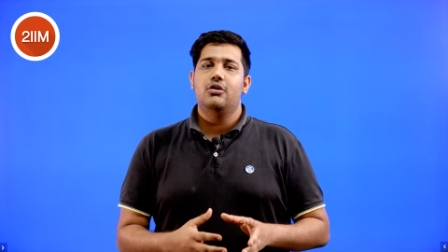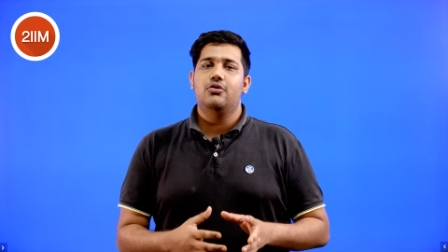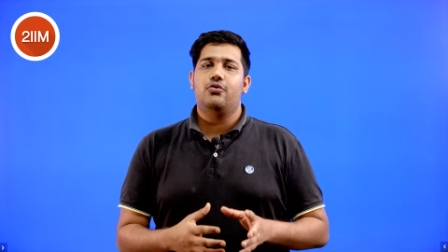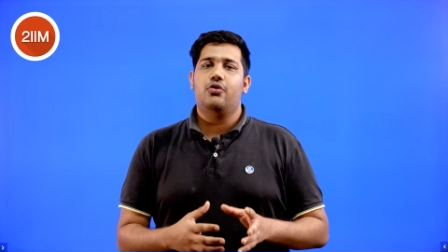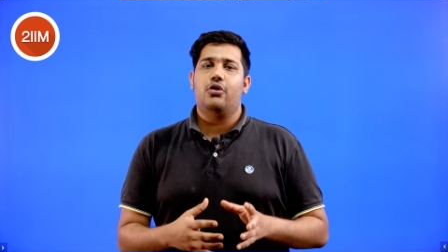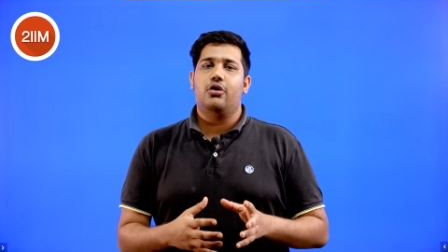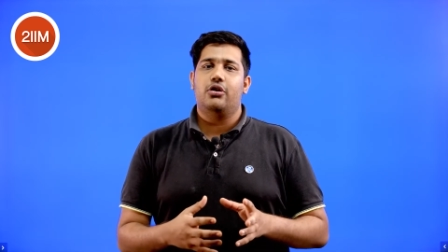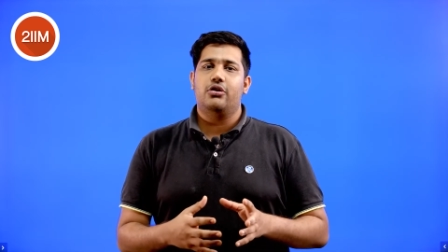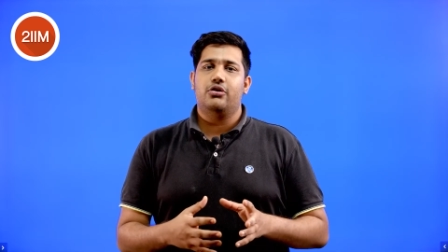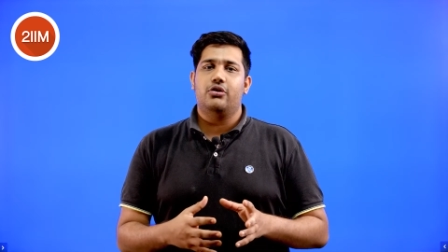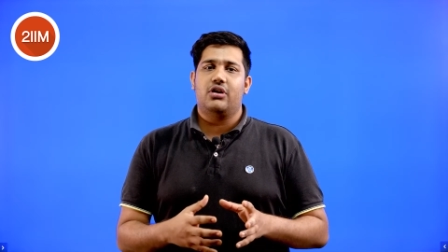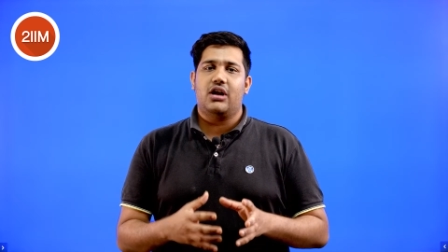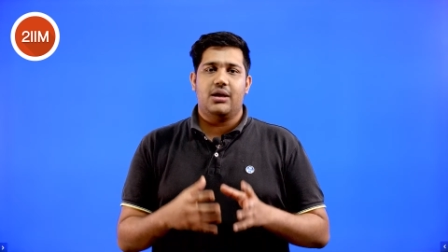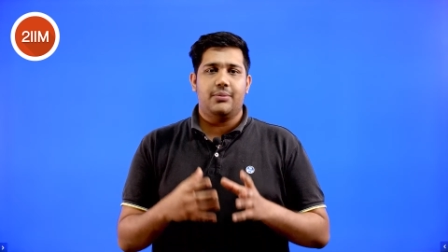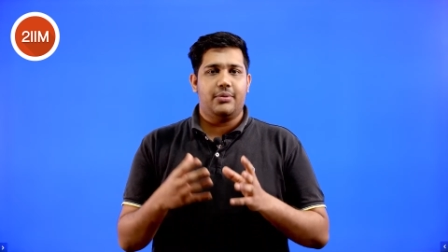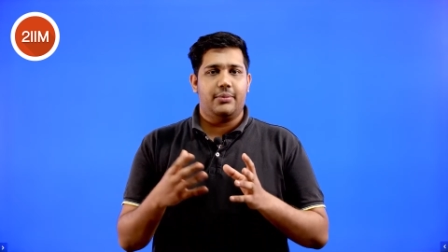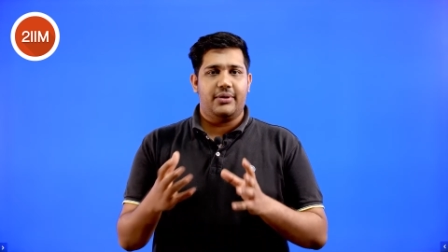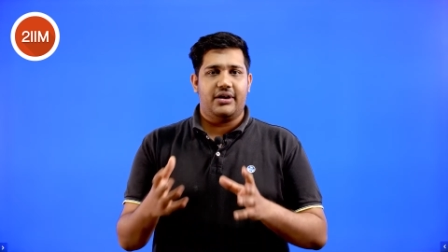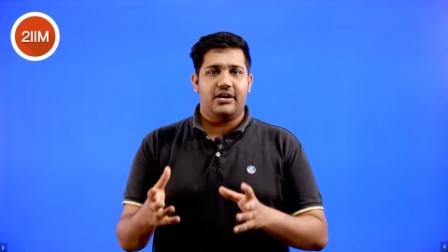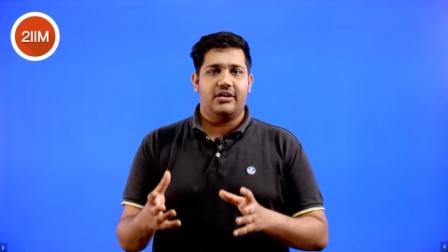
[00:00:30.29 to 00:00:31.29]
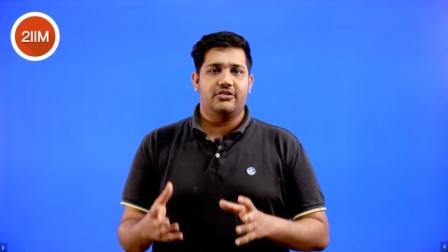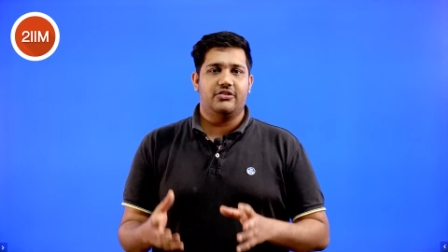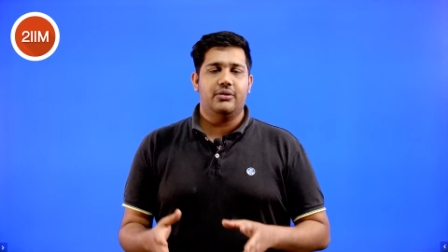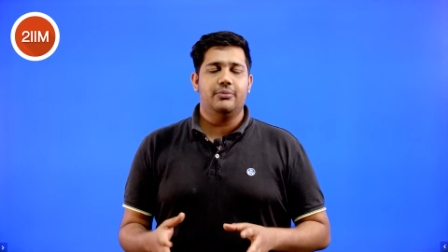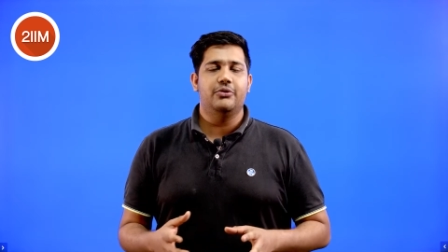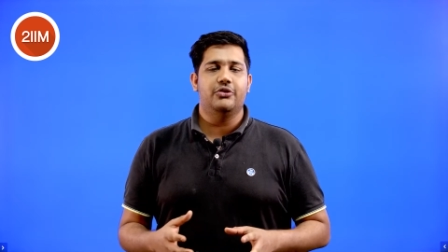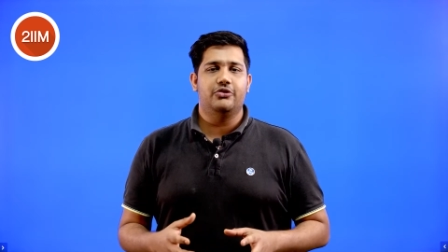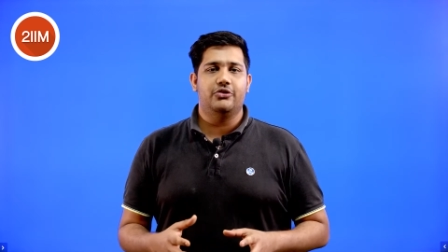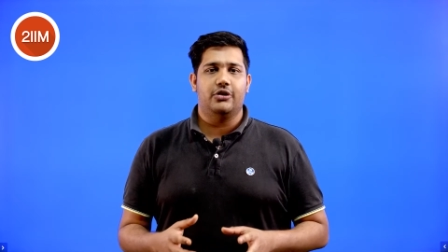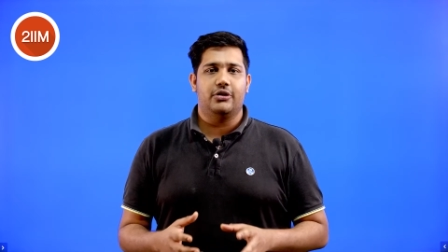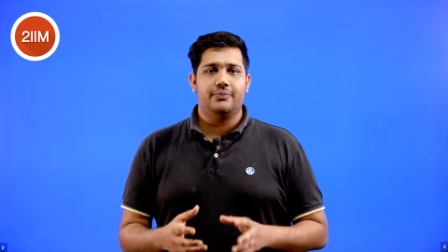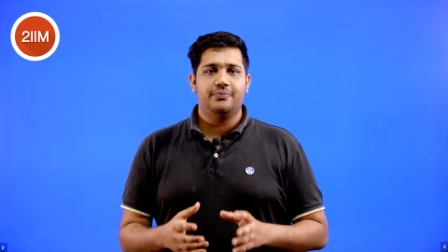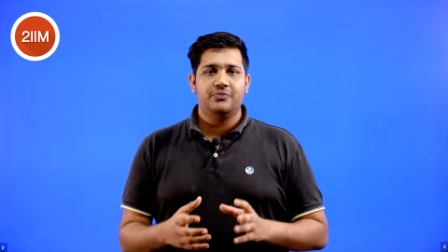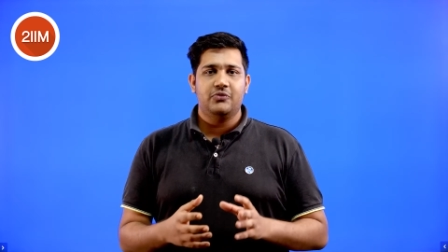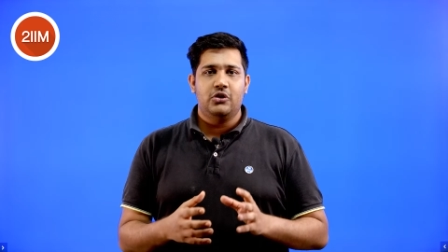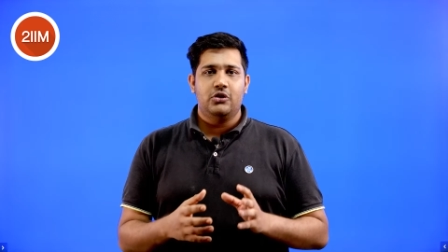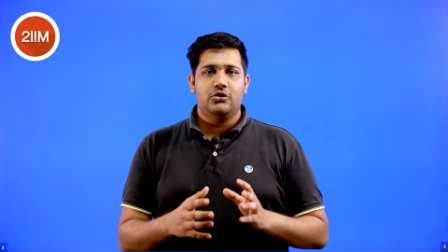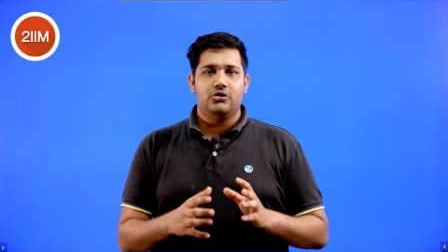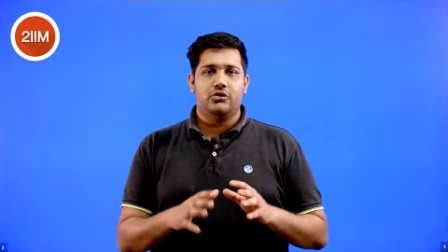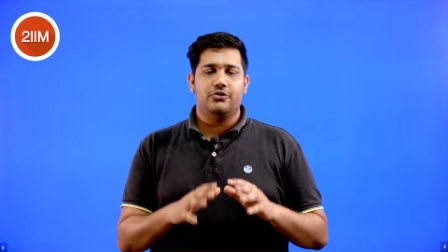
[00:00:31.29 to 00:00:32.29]
for your IP Mat exam this year.
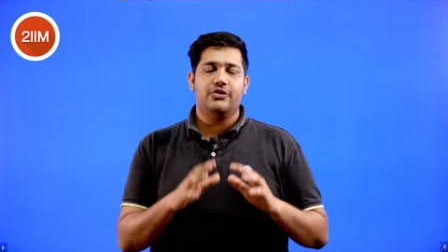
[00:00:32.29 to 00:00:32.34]
So